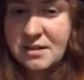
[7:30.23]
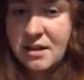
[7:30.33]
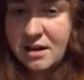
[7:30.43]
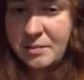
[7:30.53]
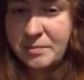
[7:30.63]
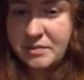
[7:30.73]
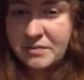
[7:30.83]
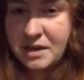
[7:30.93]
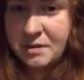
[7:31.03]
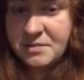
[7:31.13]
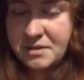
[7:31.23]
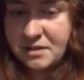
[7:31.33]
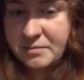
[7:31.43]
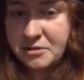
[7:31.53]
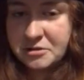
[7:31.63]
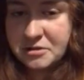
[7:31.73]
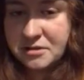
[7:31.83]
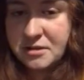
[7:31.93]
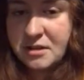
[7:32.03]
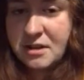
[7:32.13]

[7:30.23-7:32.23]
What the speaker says: a couple of times in a commercial,